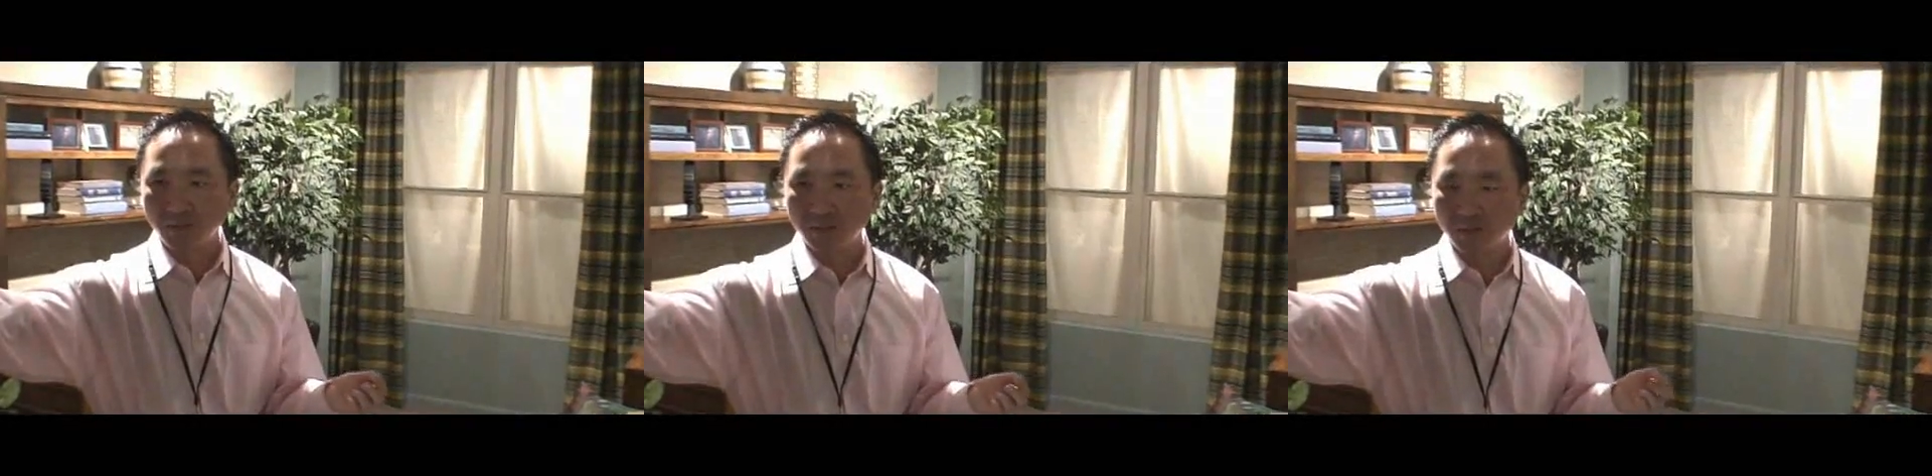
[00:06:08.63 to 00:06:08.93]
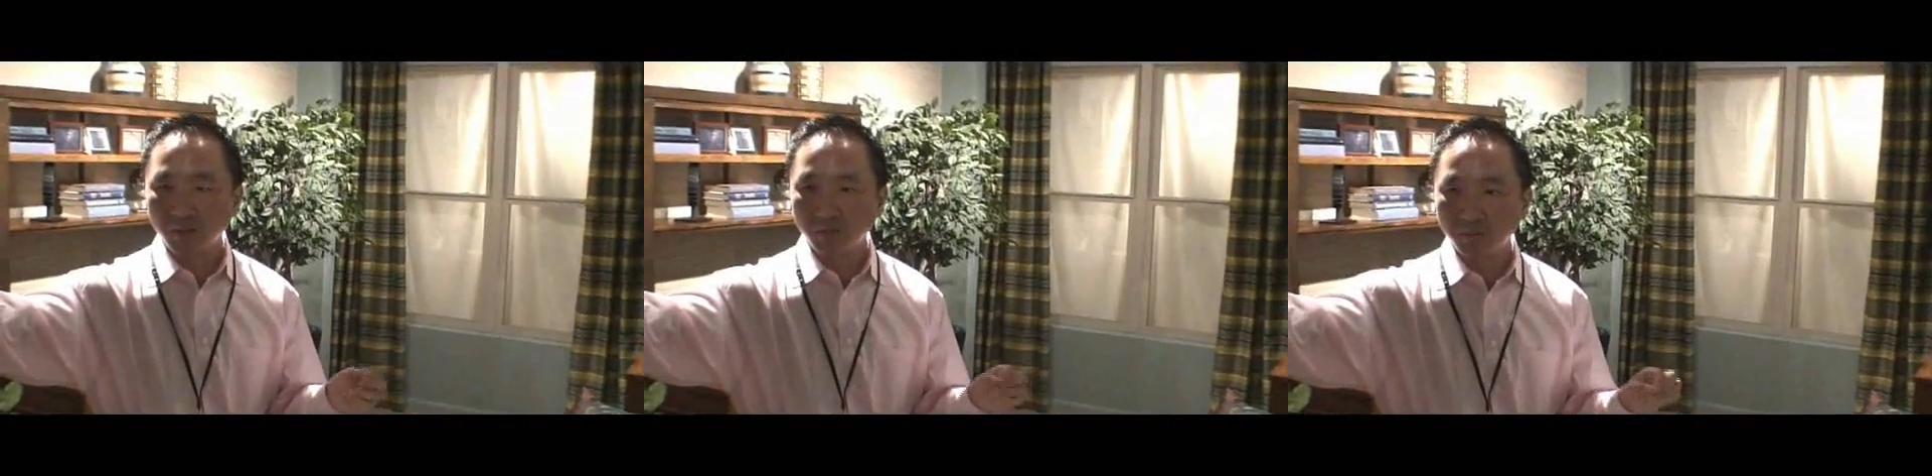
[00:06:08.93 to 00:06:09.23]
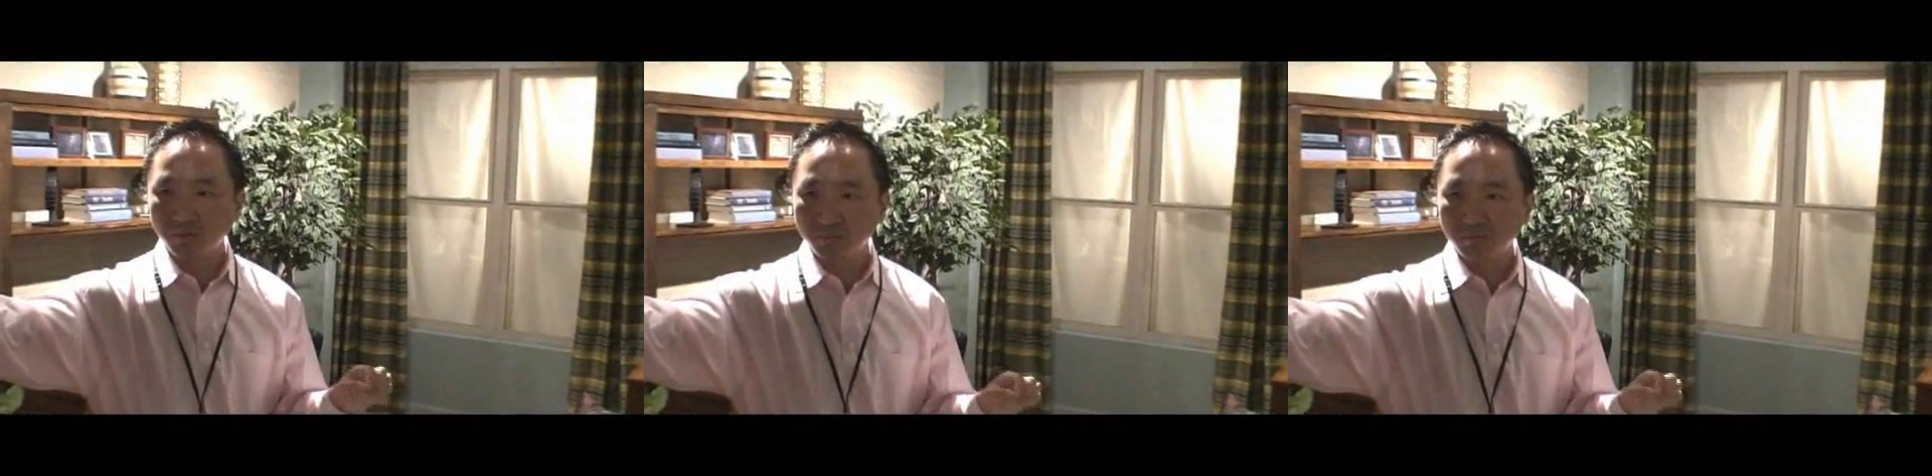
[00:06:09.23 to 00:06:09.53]
I think they
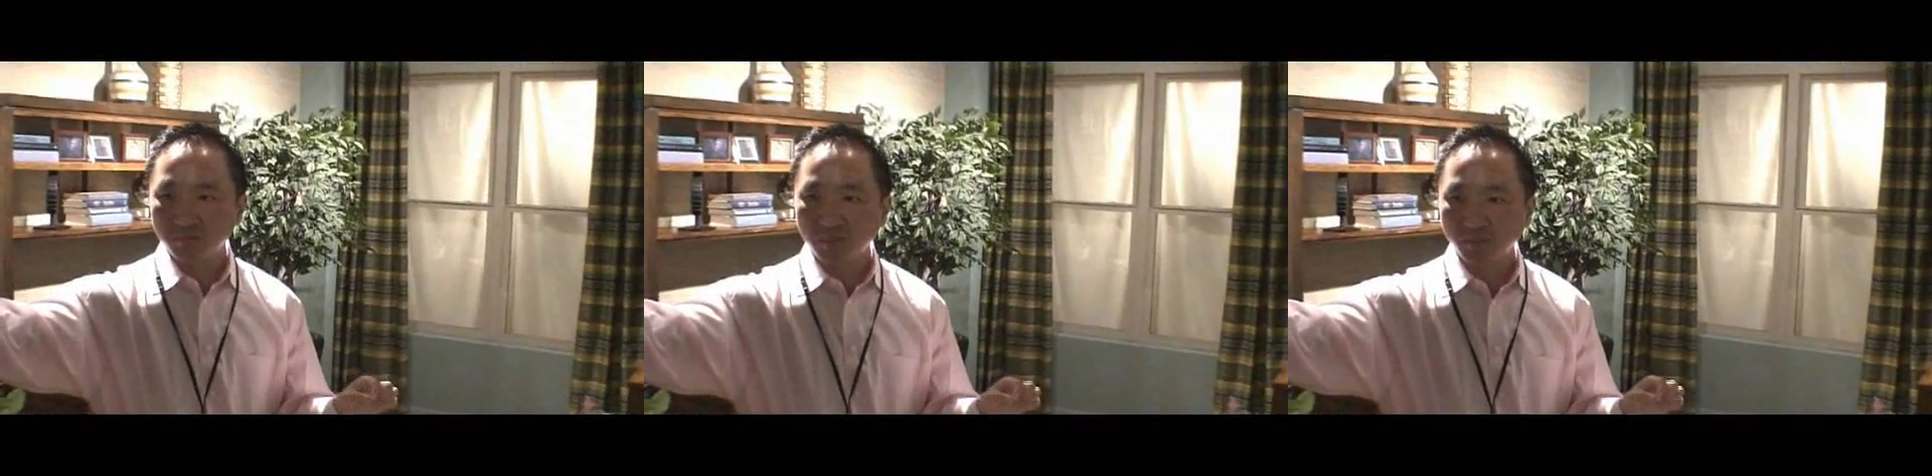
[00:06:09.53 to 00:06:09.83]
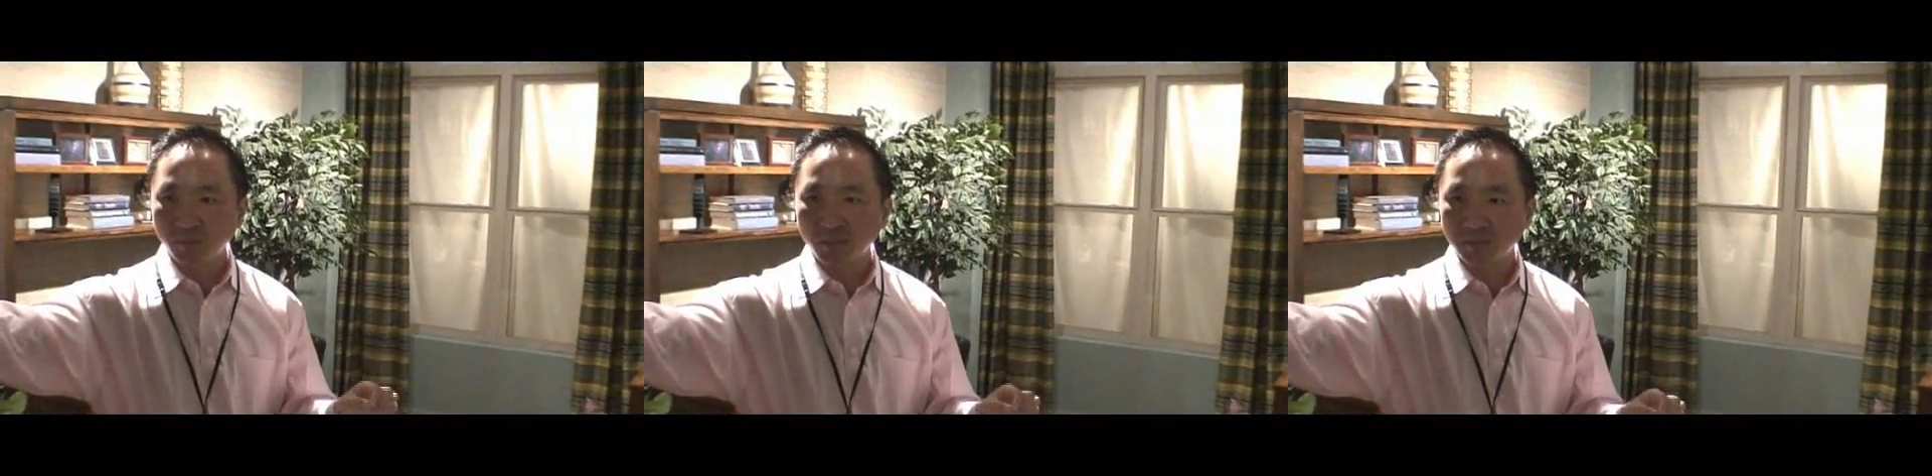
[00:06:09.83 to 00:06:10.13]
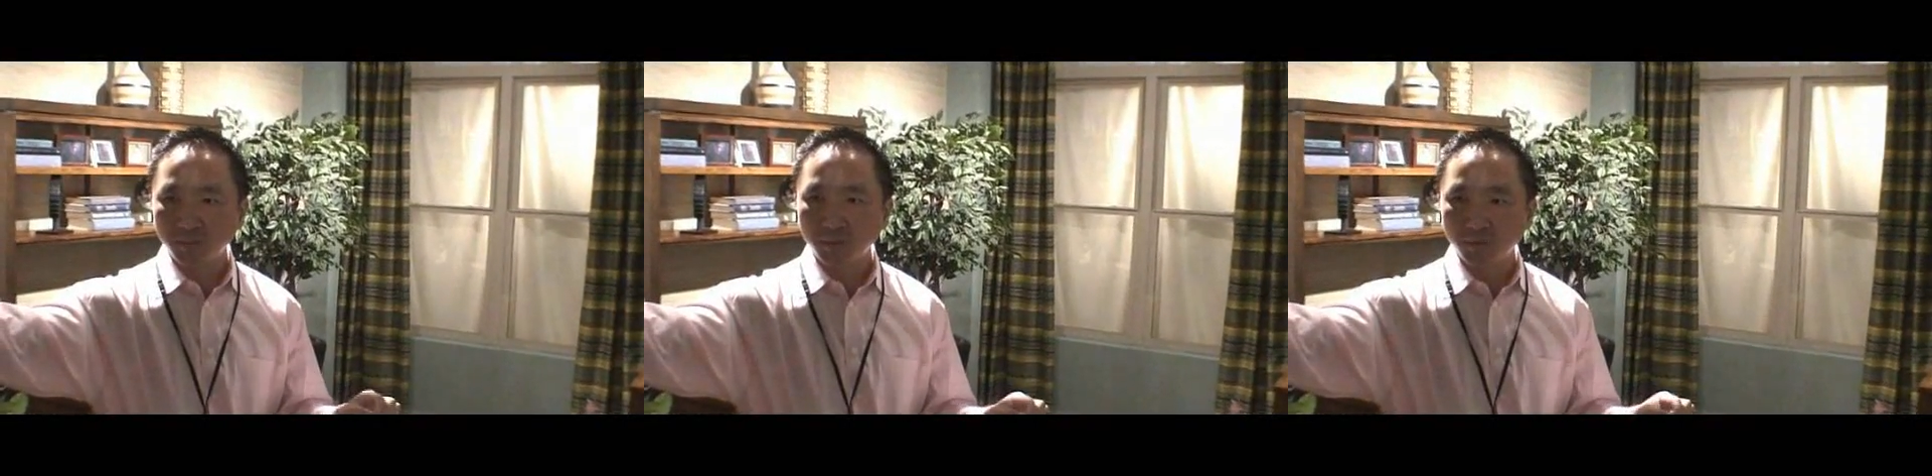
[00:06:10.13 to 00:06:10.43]
will
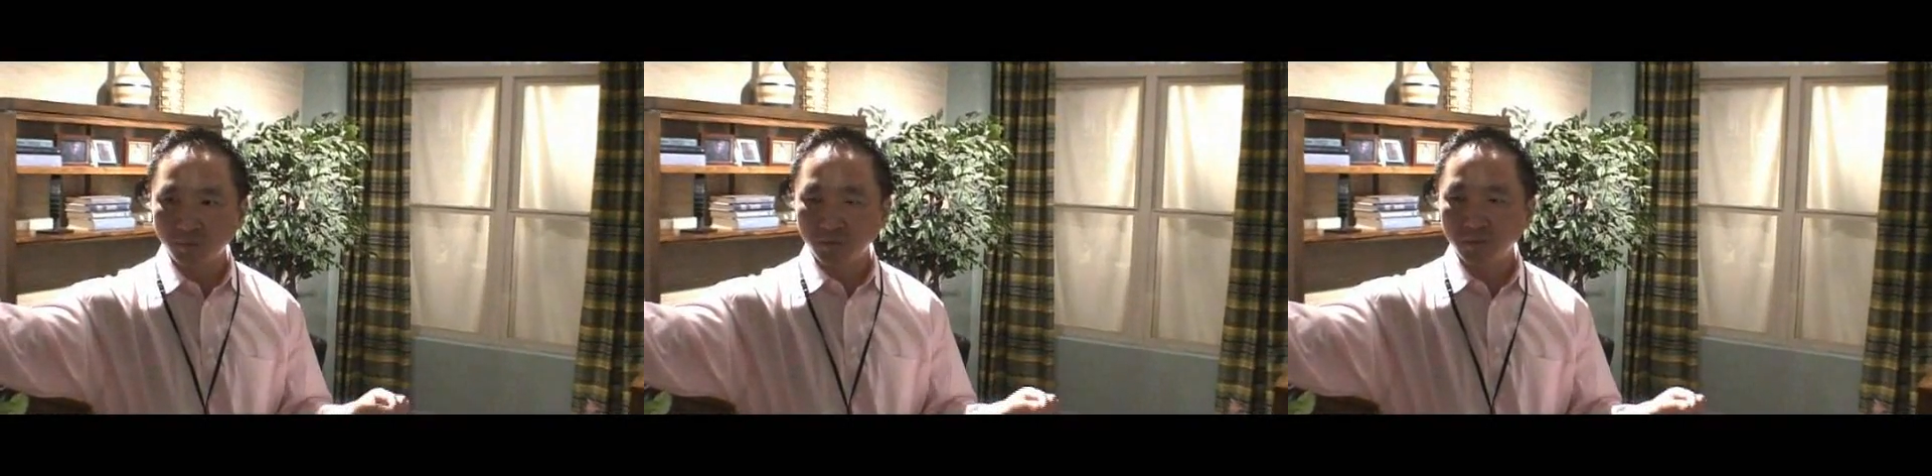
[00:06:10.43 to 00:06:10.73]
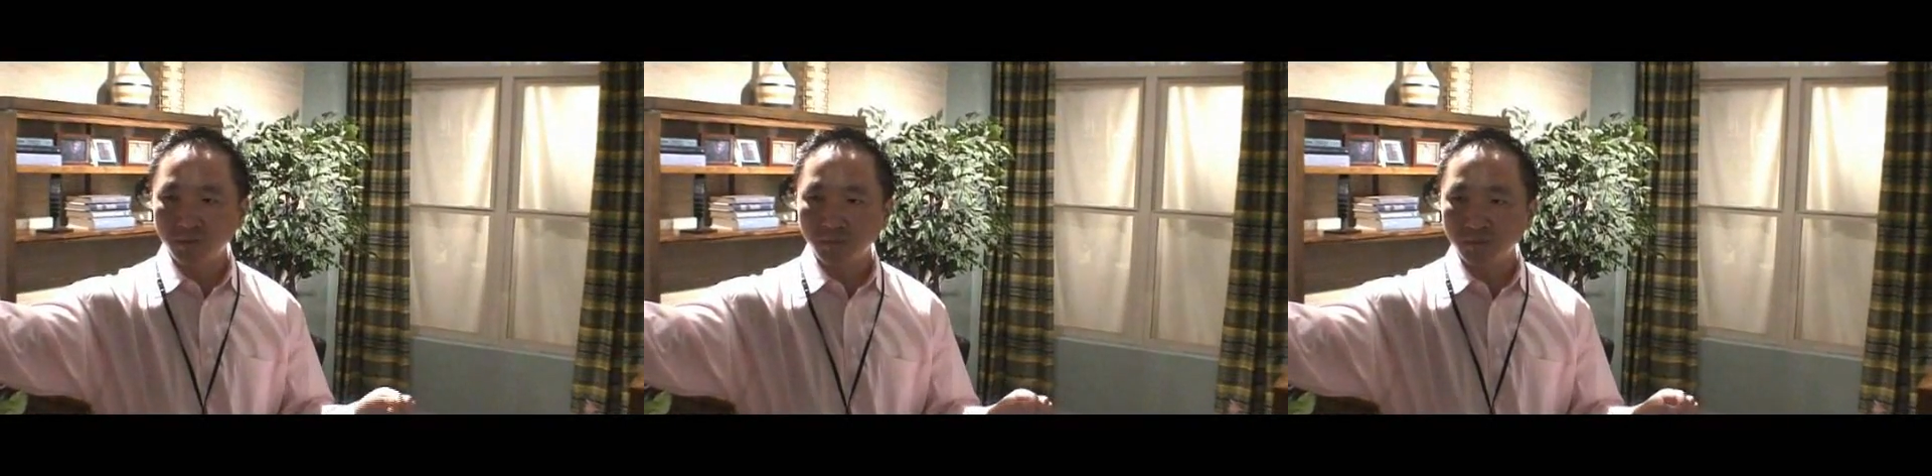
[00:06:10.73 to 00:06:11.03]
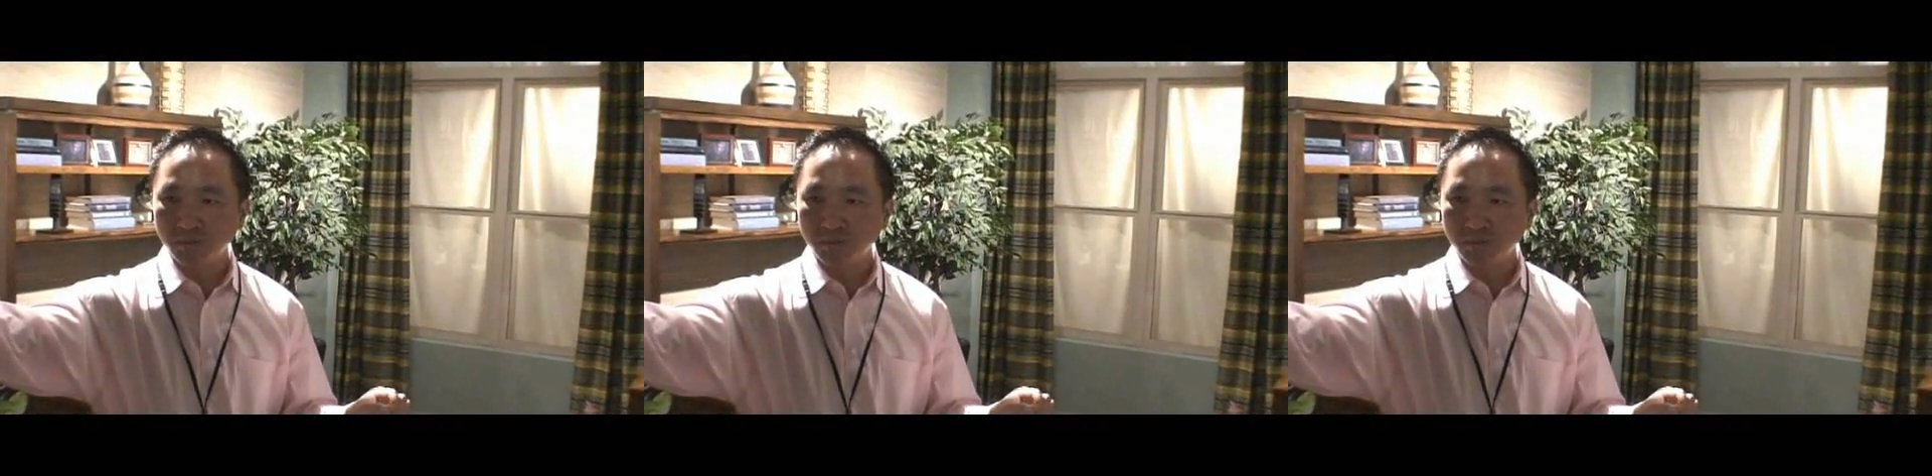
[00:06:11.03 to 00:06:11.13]
like something over here.